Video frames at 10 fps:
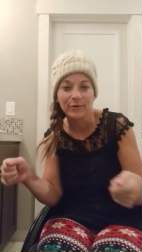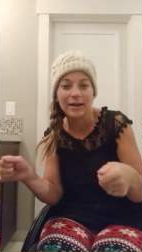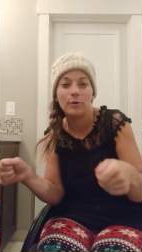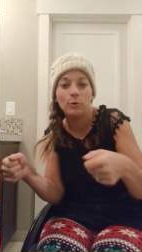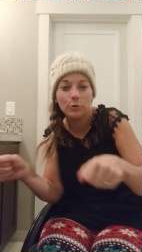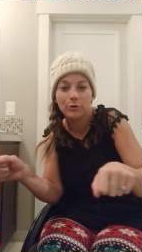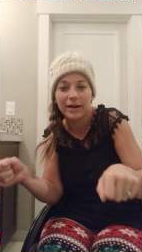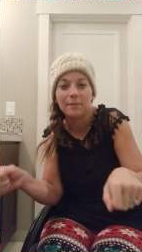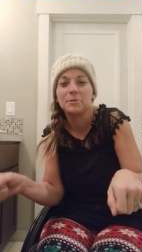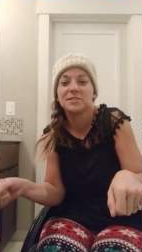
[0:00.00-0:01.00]
a old
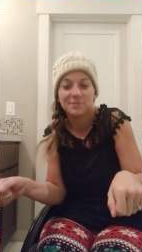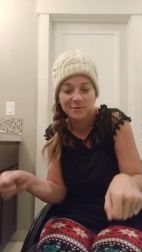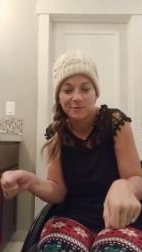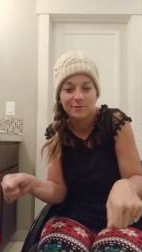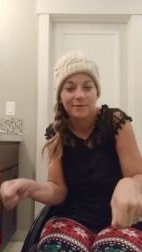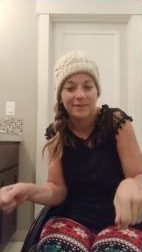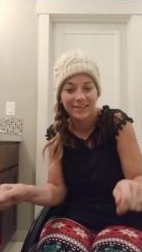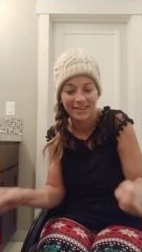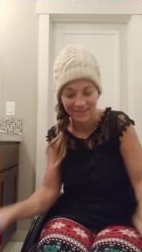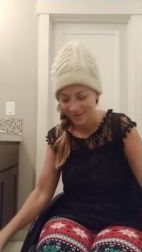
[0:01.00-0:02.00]
grandma scooter,
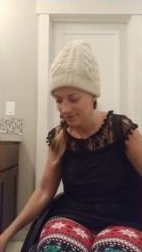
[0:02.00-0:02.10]
you know,